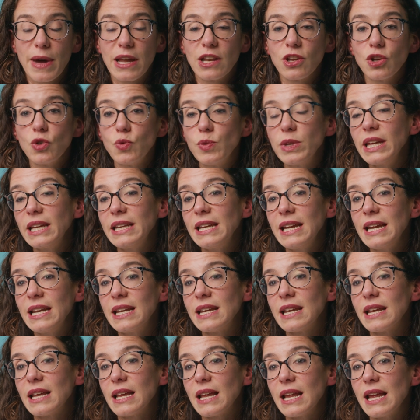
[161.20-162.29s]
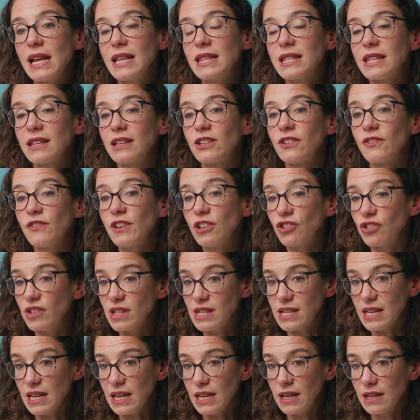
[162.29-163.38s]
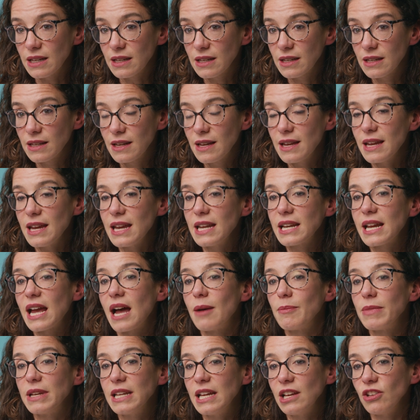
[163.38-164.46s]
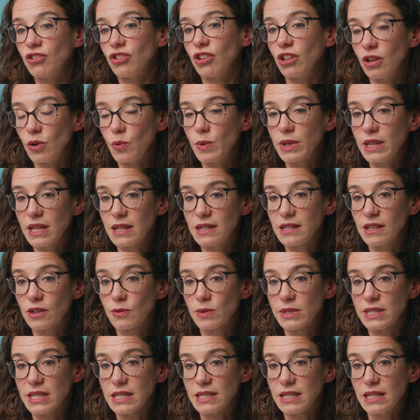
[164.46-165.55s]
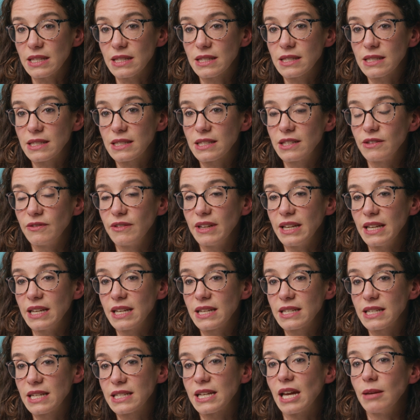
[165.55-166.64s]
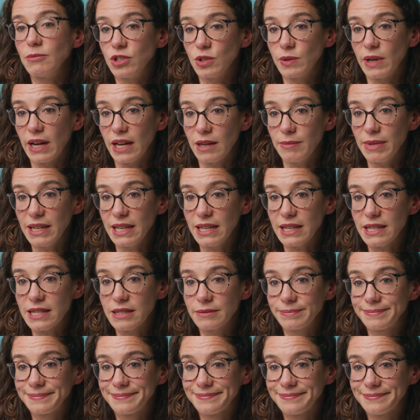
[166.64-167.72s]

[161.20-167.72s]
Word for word: but you really need insulin deficiency in combination with insulin resistance to lead to type 2 diabetes.